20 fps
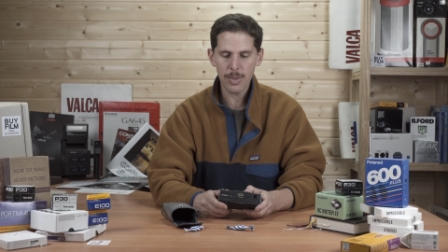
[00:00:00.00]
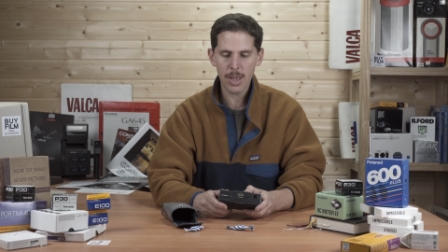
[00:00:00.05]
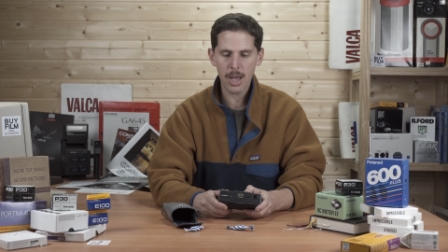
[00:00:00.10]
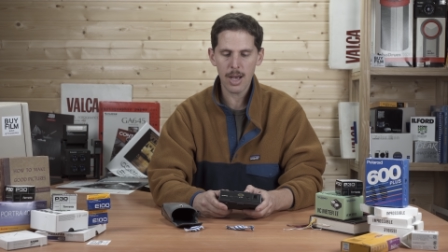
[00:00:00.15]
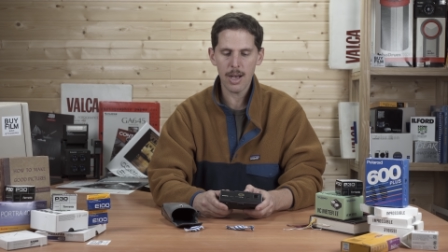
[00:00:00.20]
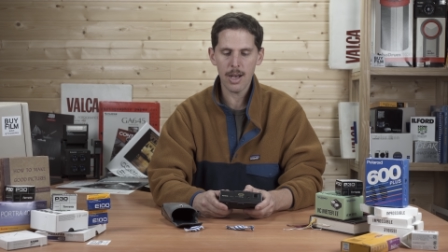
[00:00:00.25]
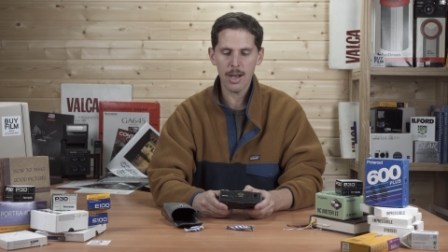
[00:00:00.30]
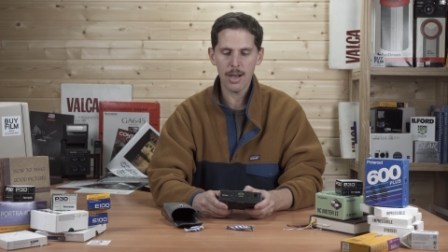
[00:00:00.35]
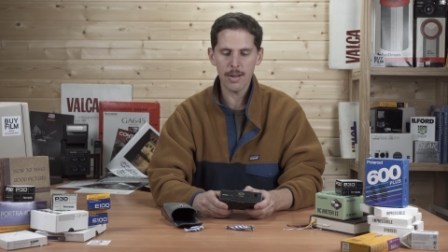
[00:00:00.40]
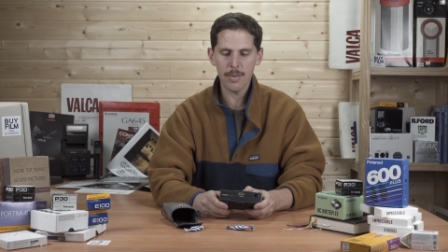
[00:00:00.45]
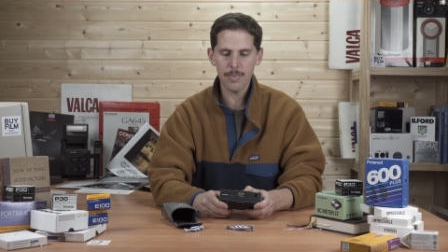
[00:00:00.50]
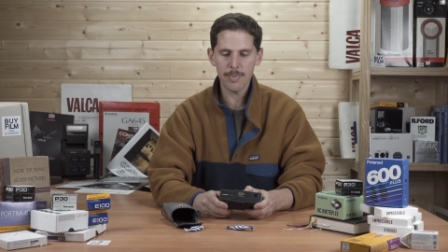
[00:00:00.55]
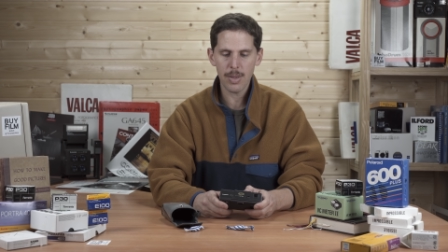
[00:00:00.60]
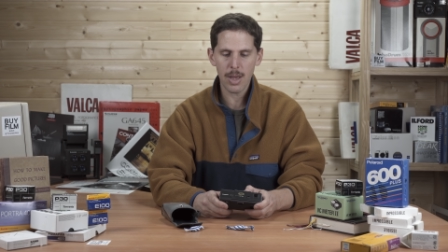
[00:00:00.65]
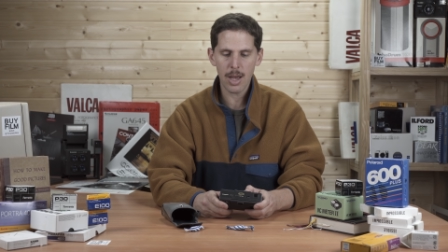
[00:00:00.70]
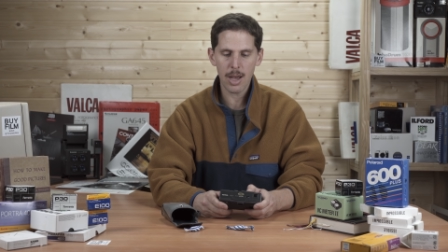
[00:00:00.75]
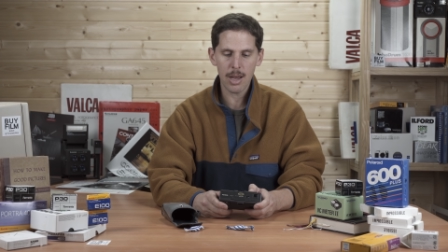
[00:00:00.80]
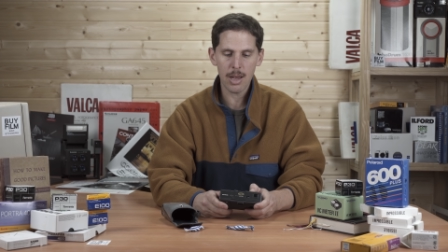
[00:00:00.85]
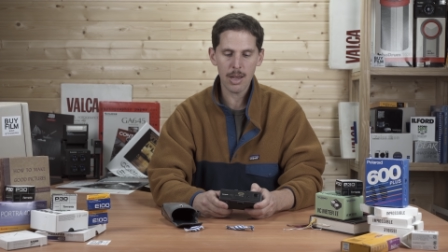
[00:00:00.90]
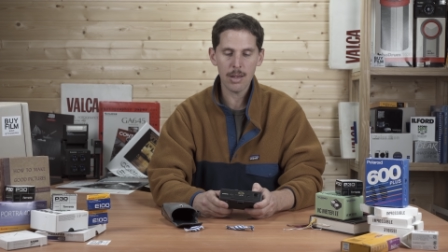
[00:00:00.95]

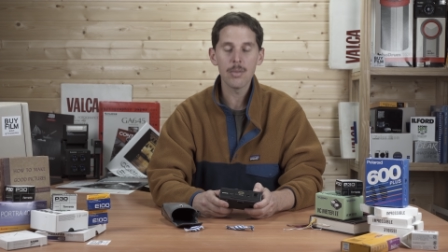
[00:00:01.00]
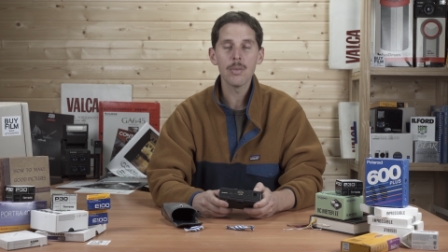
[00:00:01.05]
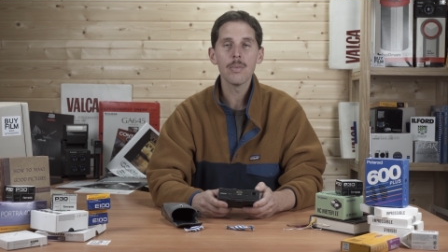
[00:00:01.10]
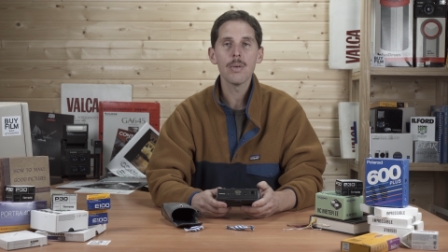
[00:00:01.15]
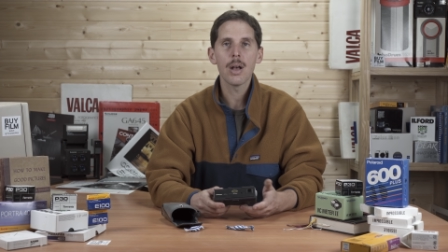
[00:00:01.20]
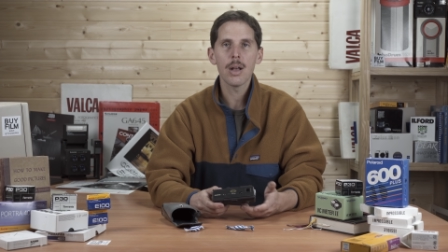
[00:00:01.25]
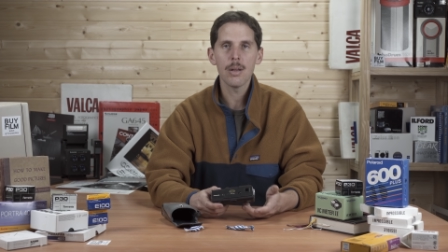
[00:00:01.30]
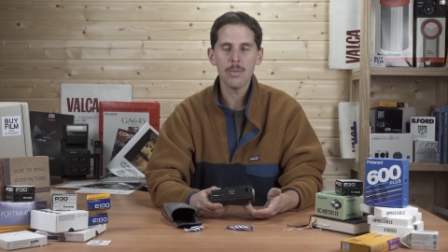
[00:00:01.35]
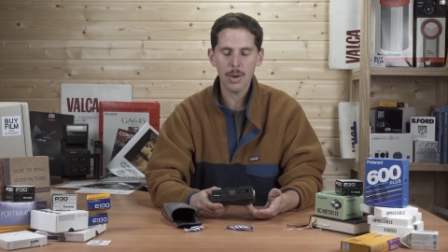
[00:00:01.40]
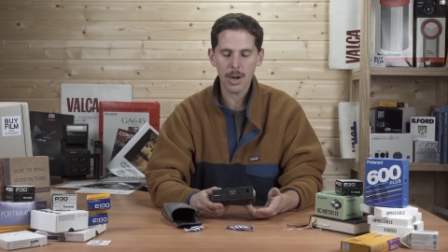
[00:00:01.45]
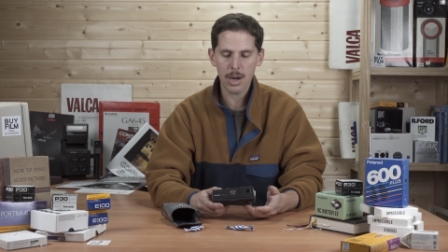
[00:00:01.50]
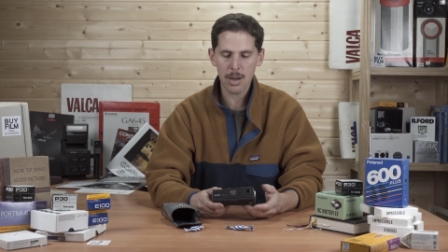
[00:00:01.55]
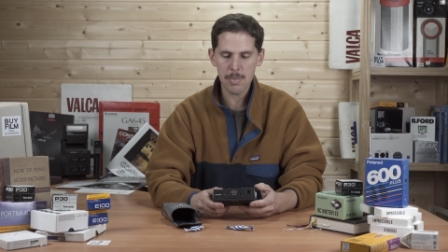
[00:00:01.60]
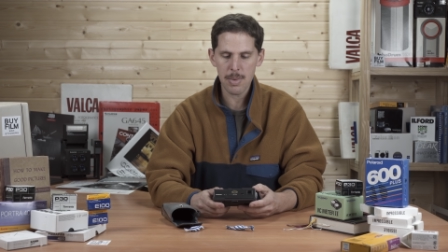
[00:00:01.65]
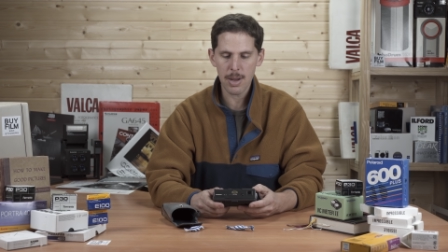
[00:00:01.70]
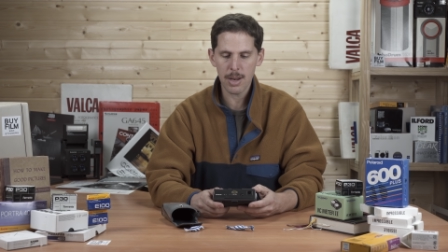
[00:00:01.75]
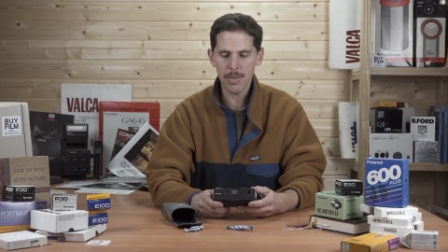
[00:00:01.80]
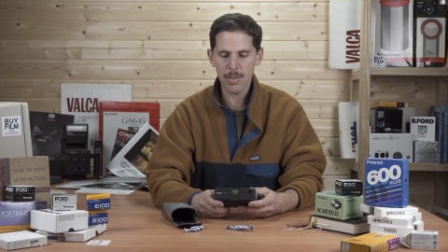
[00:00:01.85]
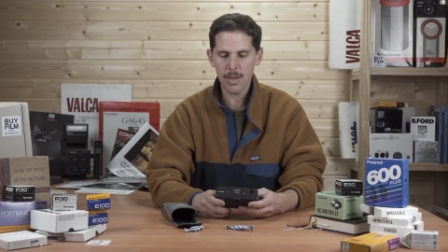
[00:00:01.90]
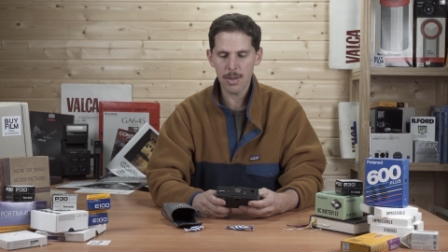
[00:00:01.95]
I
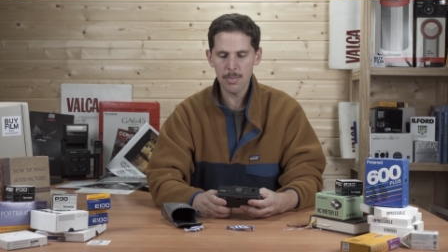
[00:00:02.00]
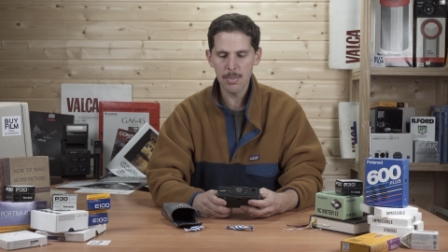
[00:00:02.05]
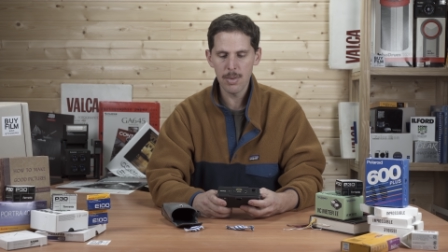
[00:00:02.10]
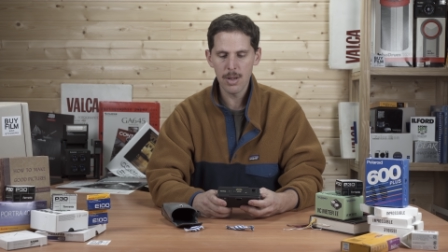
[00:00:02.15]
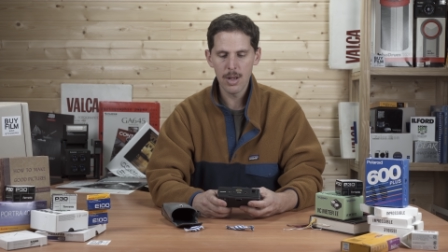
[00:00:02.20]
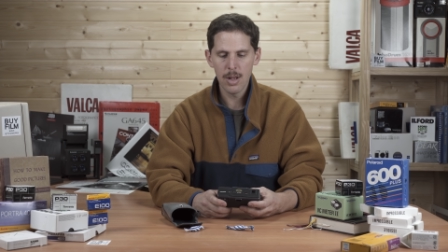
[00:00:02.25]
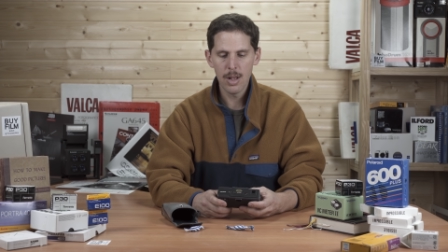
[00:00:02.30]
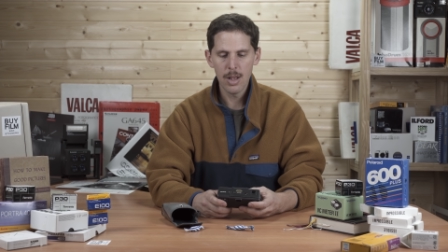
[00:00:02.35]
recommend them,